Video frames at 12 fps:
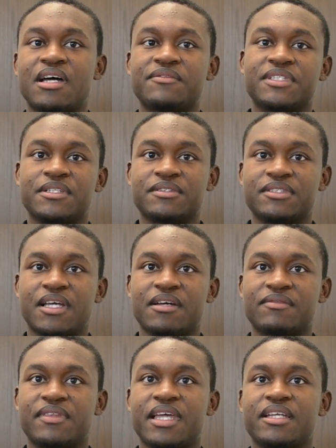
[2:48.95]
skill
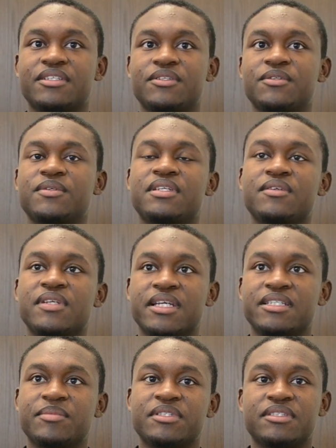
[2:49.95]
stuff that you
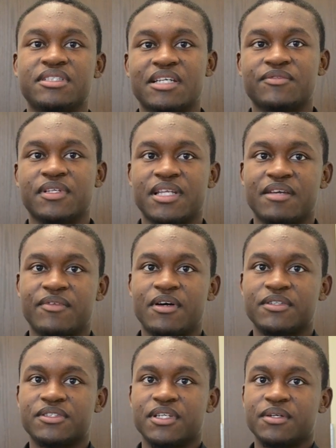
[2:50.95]
need to be successful in life
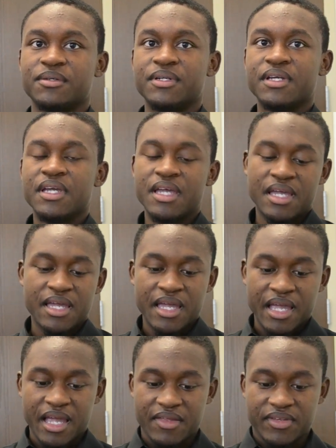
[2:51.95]
also.
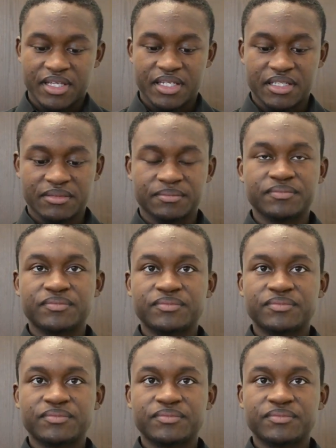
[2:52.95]
And then